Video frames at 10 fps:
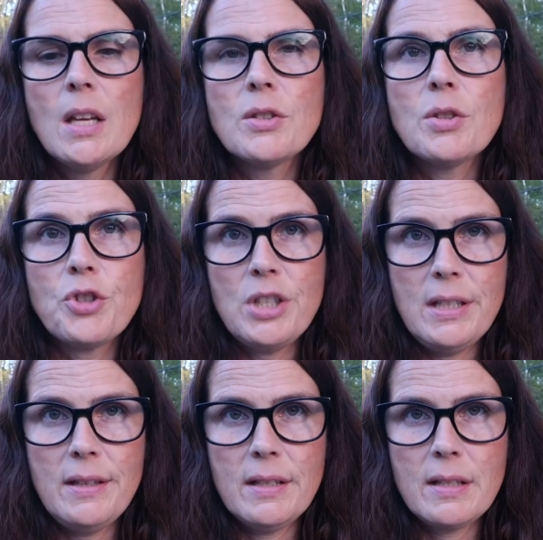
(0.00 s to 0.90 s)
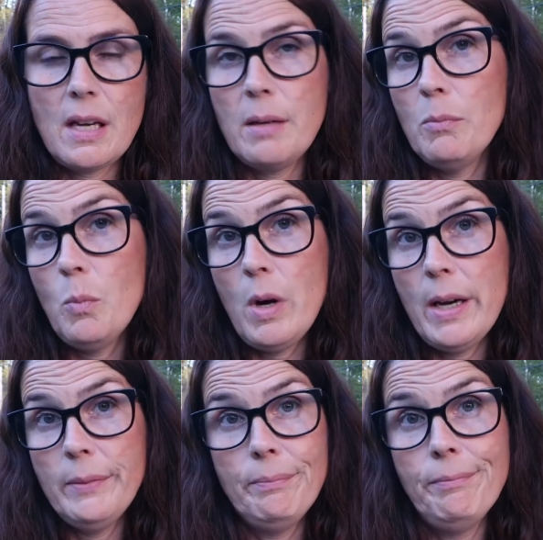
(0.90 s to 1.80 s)
So she did this time.
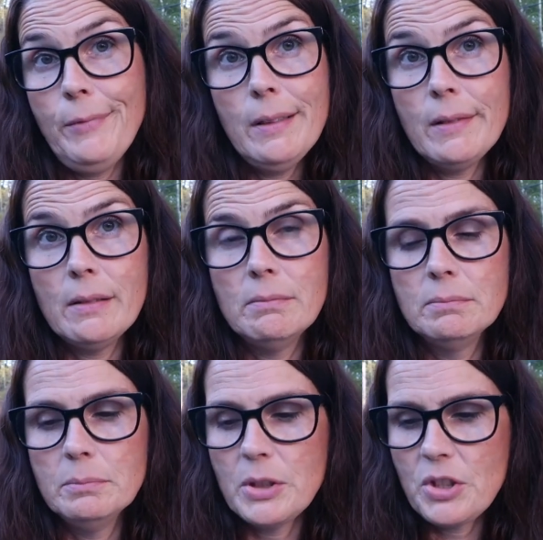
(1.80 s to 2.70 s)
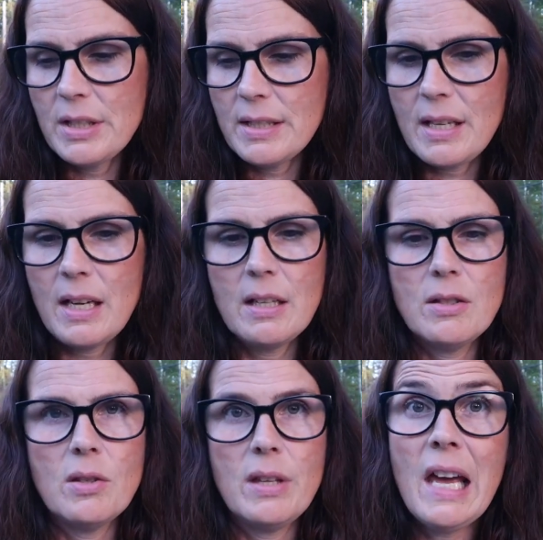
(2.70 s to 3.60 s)
Why? We don't know. But she decided.
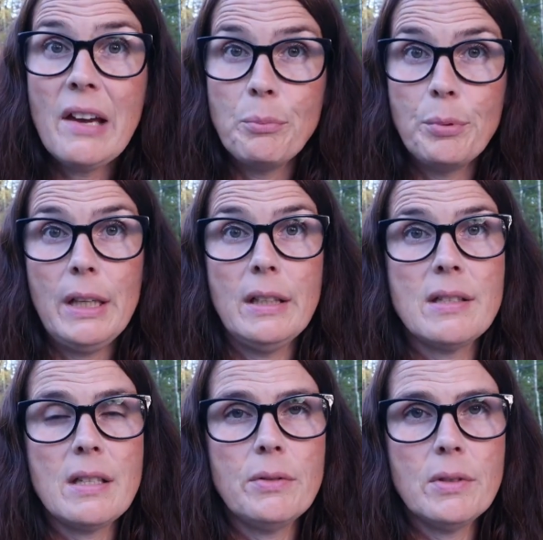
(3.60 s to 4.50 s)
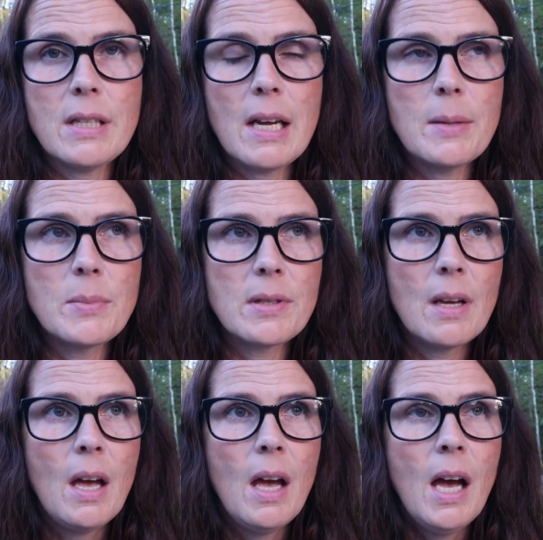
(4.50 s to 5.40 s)
So they have bred several times.
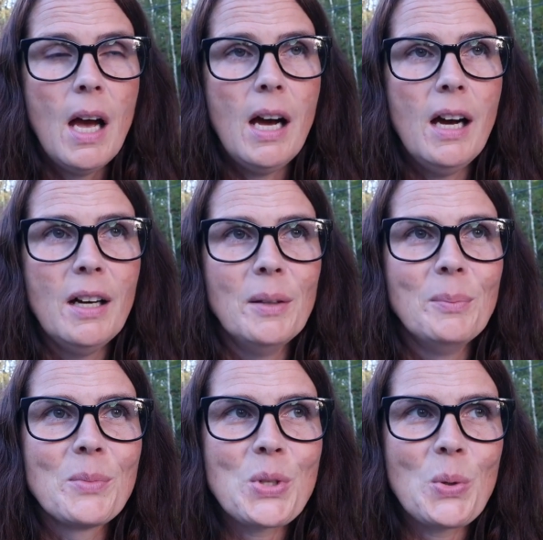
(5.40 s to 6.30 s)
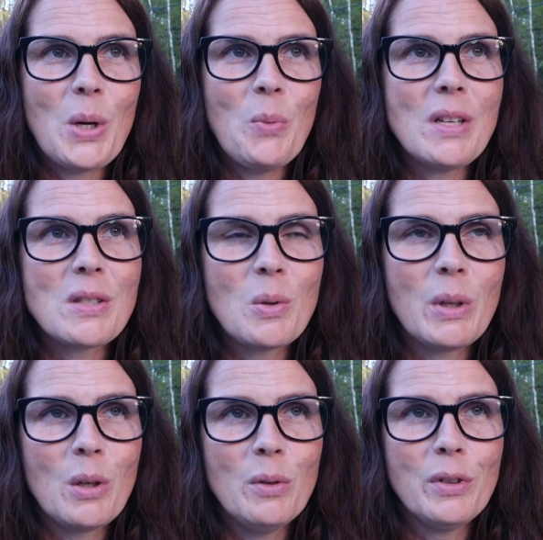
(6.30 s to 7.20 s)
So I was
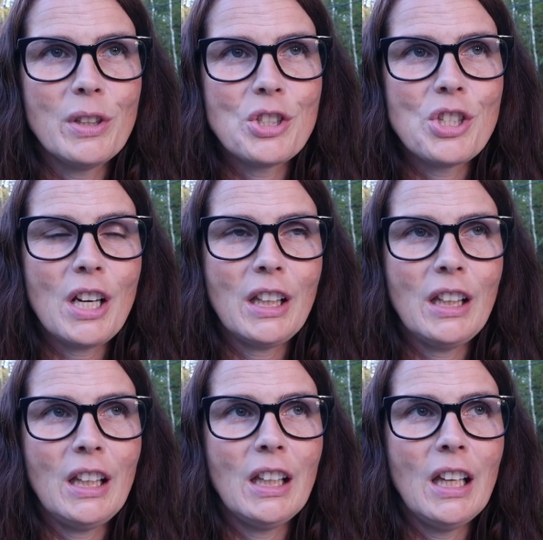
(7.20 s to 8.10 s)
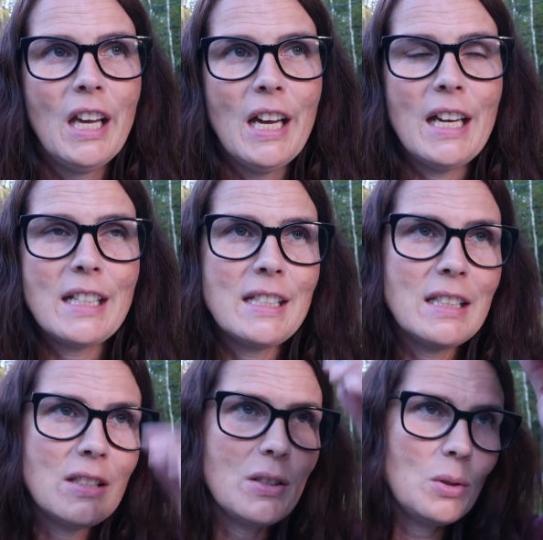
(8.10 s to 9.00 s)
going over and checking. I
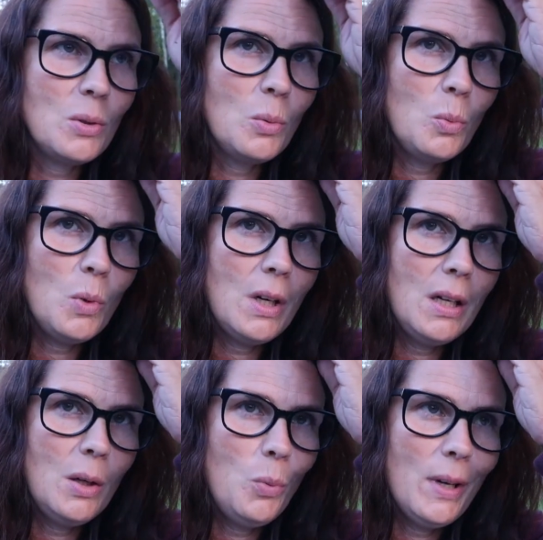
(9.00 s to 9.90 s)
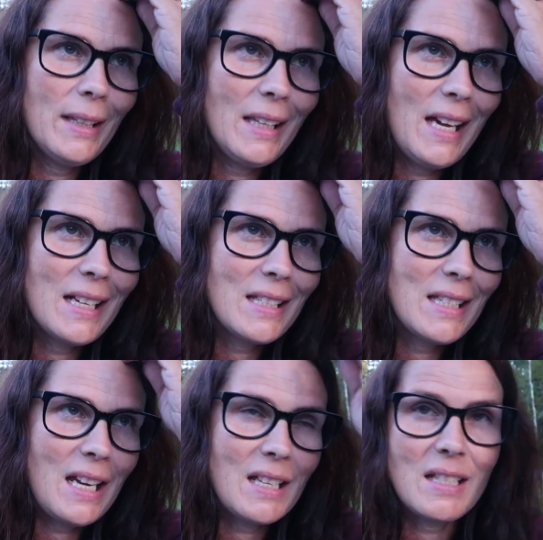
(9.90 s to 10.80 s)
did do one last
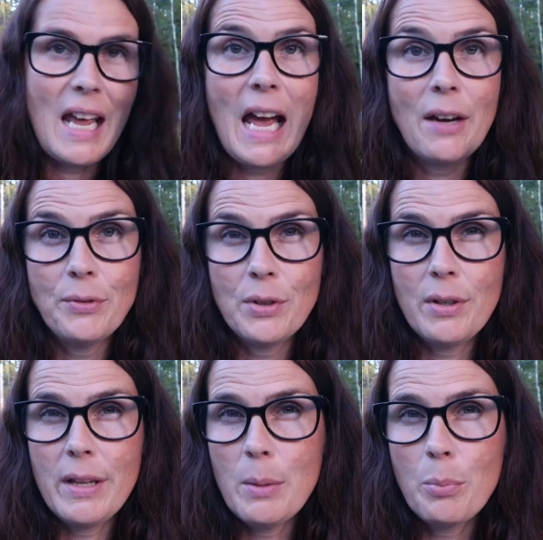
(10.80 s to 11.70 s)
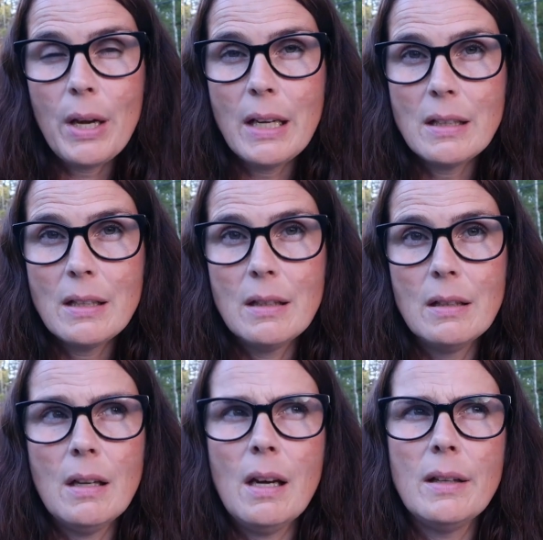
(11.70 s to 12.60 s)
test after they bred.
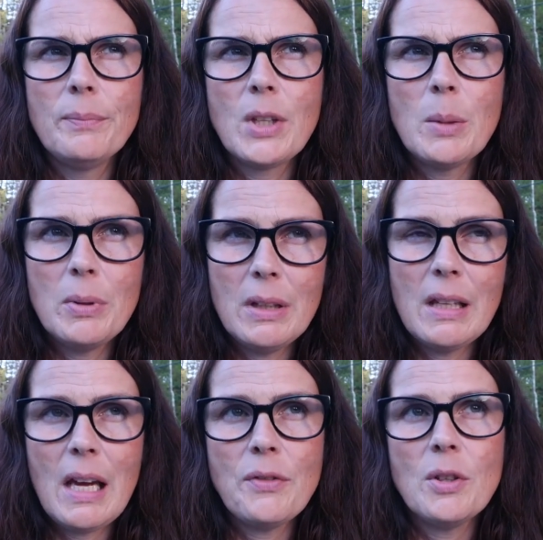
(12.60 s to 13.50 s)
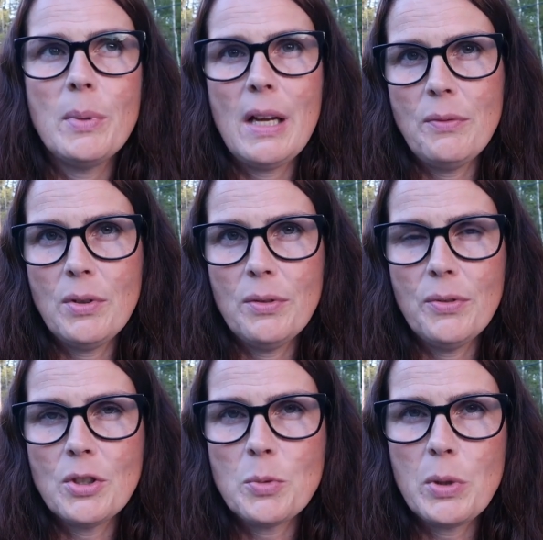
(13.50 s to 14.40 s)
Not completely after, but after the
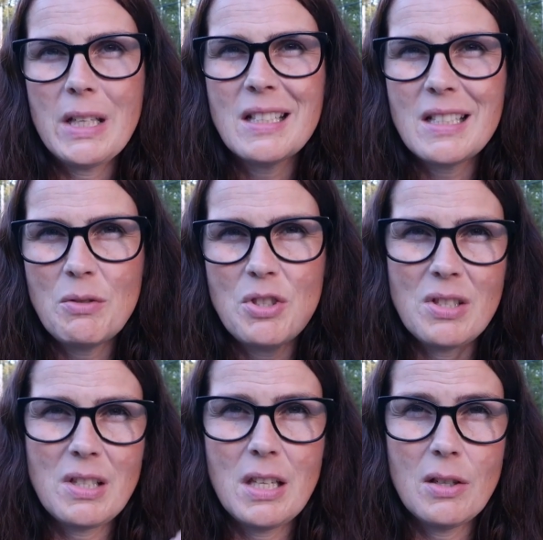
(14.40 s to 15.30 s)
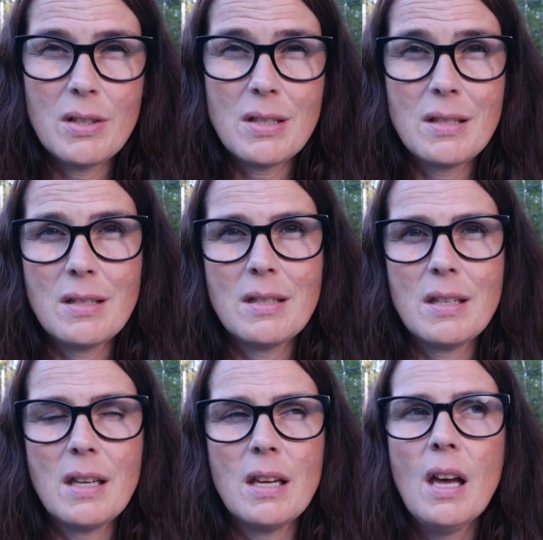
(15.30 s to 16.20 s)
first breeding, because I was just curious to
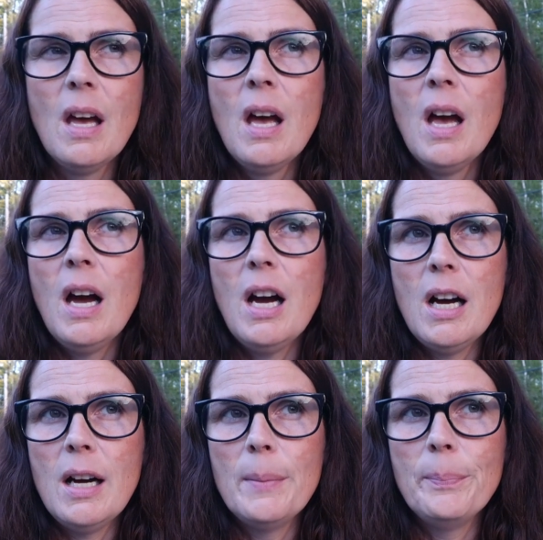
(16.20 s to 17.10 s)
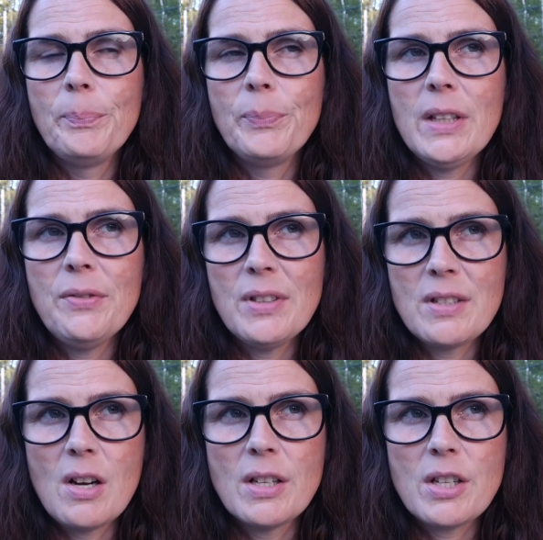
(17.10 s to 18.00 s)
see if it's
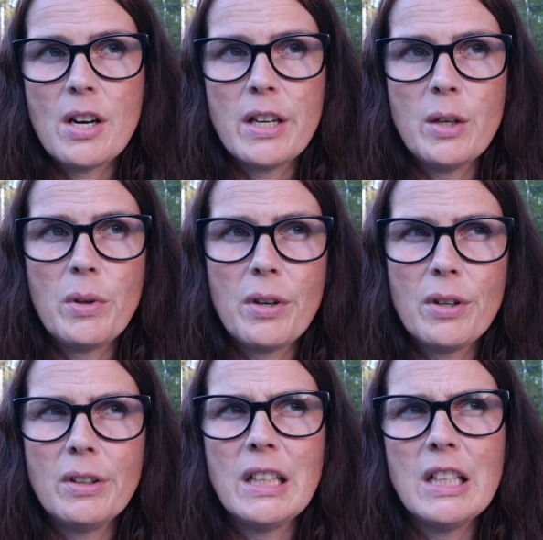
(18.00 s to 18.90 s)
on target with Hurley.